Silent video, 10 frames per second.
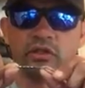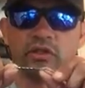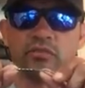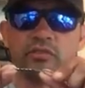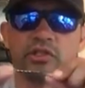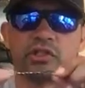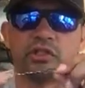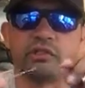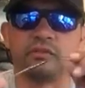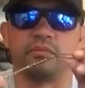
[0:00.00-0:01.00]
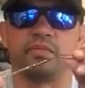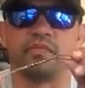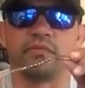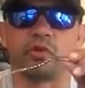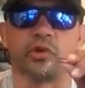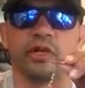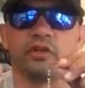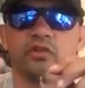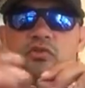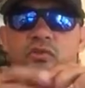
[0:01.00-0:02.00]
good machine
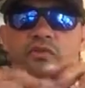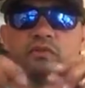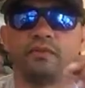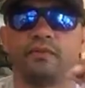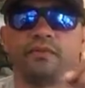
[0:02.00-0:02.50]
tornado swivel,